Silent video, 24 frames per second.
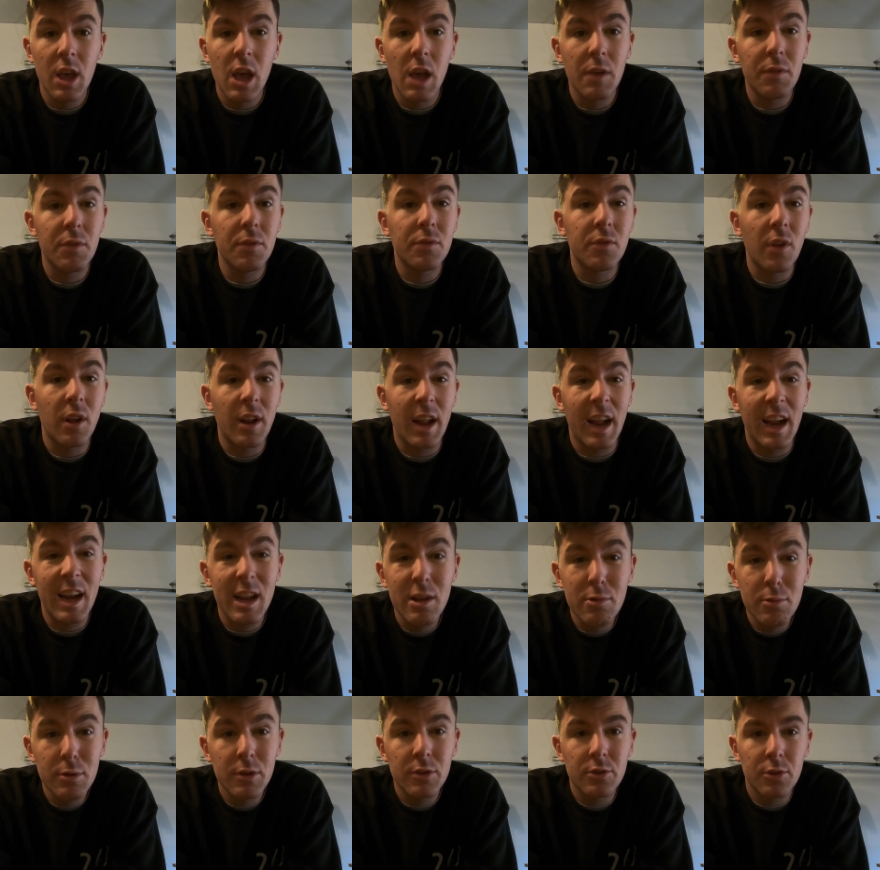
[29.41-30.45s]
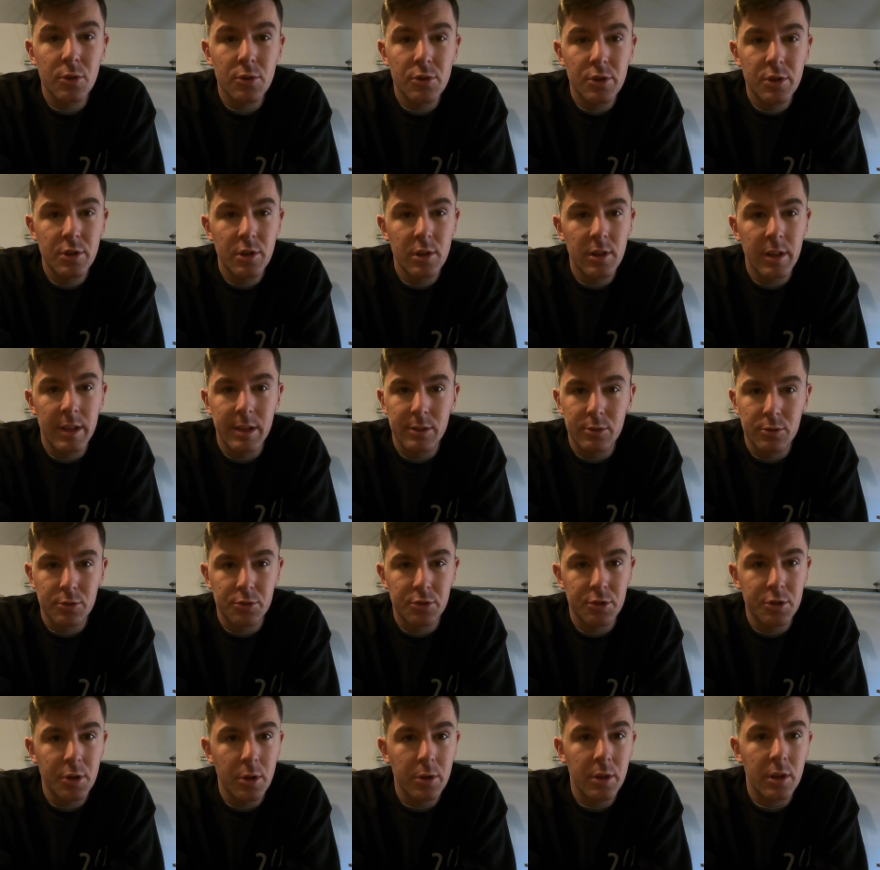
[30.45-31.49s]
If you've done any research into lasers,
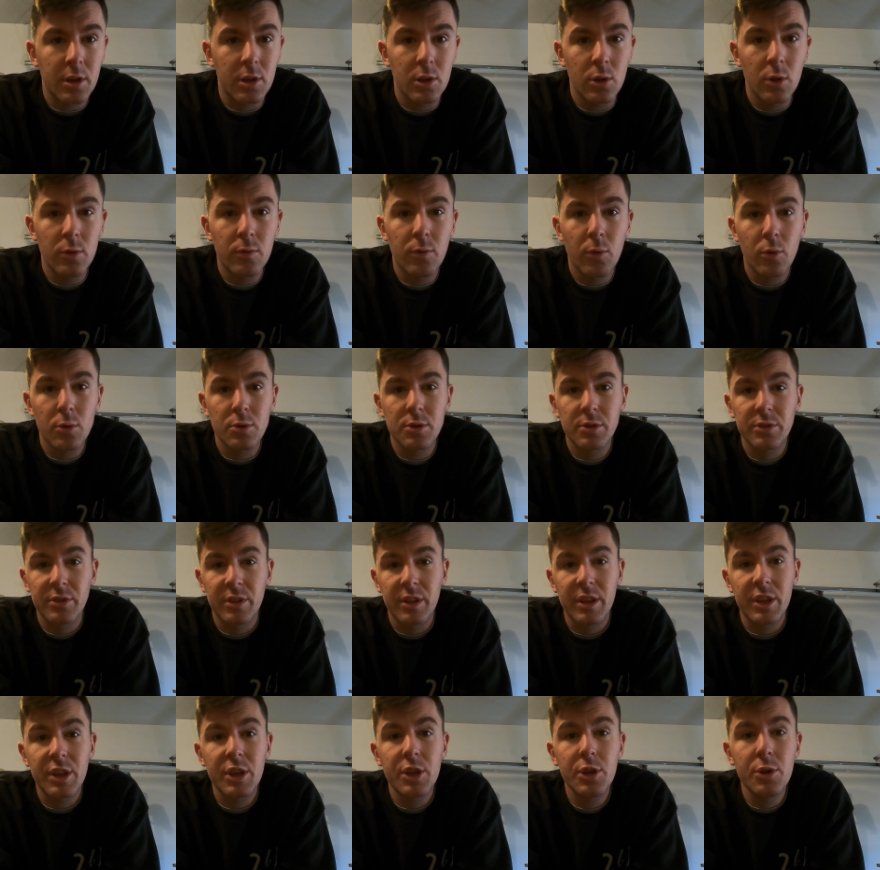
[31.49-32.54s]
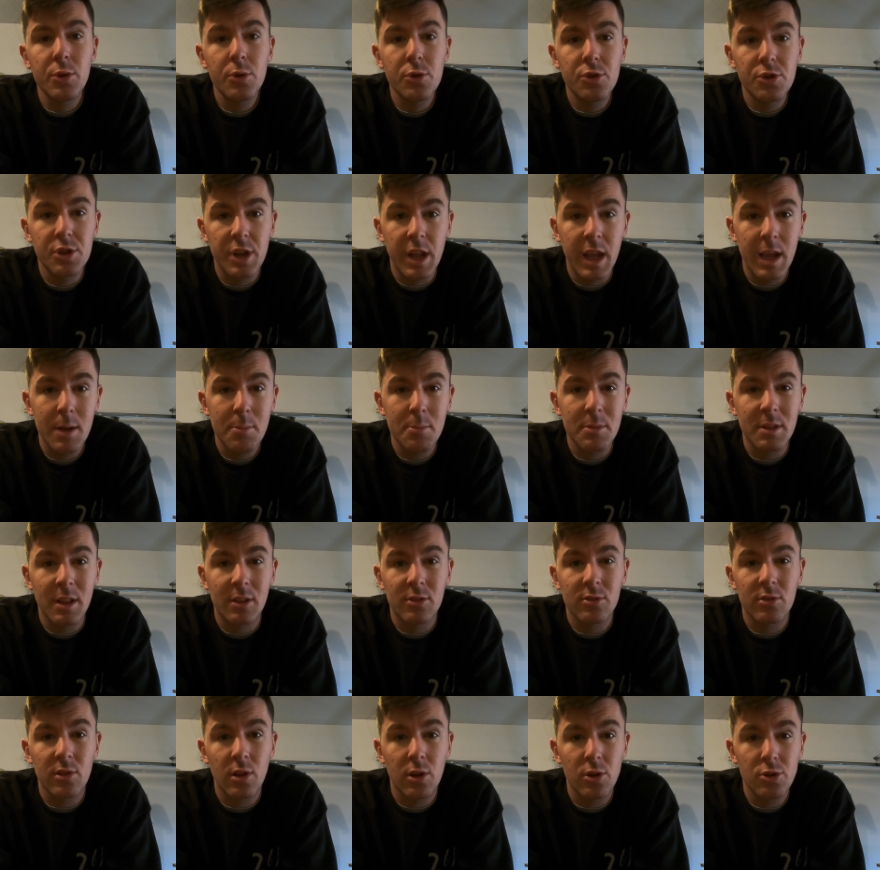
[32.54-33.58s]
you know that Glowforge is a huge name, and
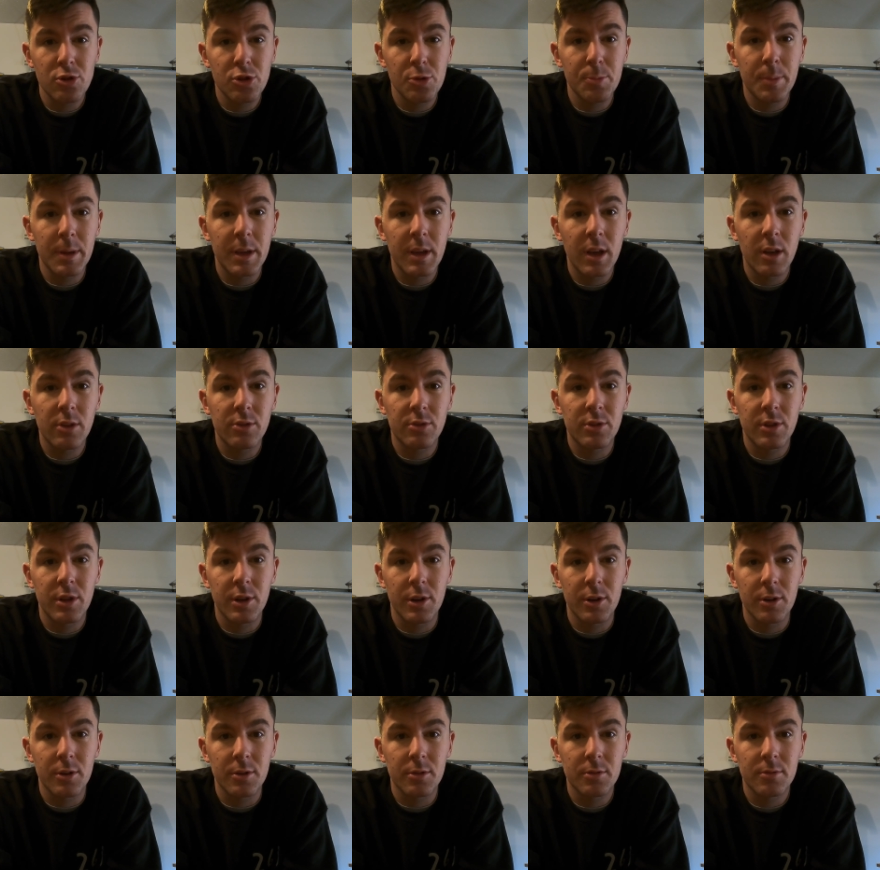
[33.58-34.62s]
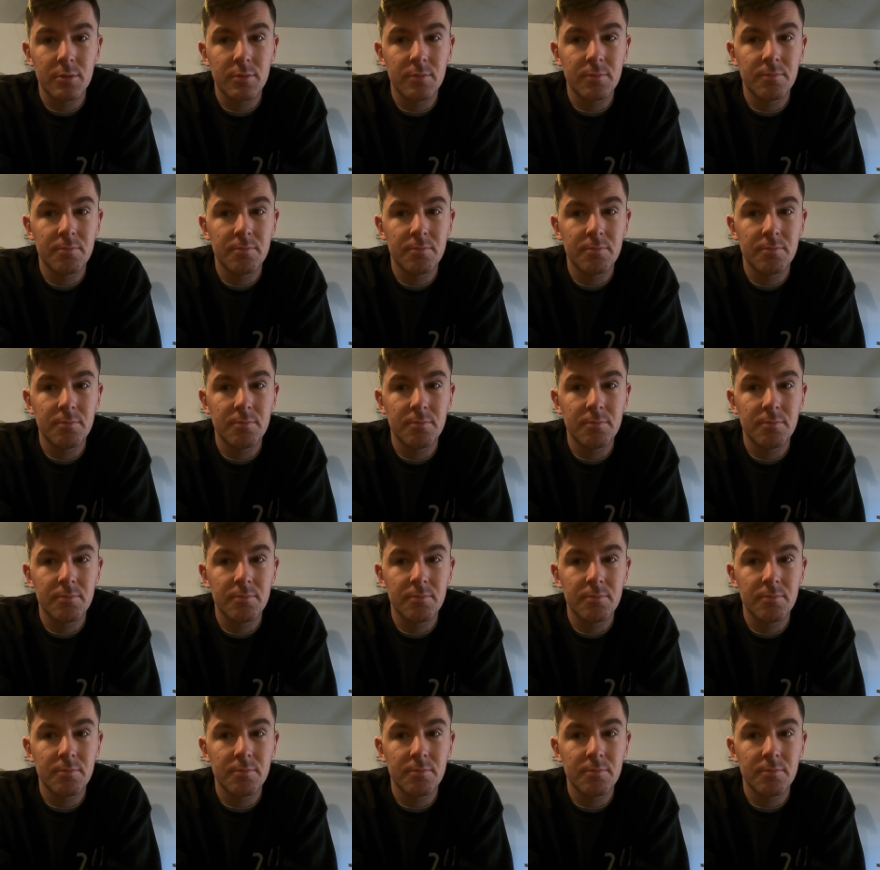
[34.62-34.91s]
that's largely because of their